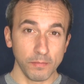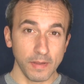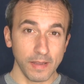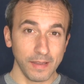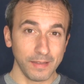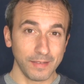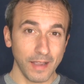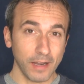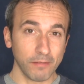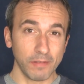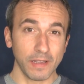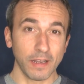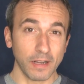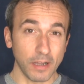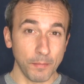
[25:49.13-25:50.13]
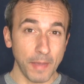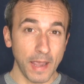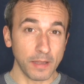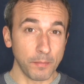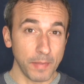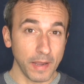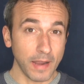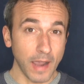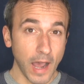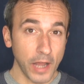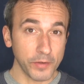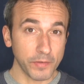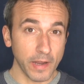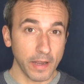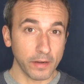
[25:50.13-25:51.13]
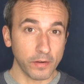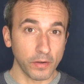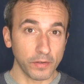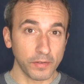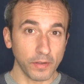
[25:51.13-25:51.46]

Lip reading: he's not really going to command a big contract because,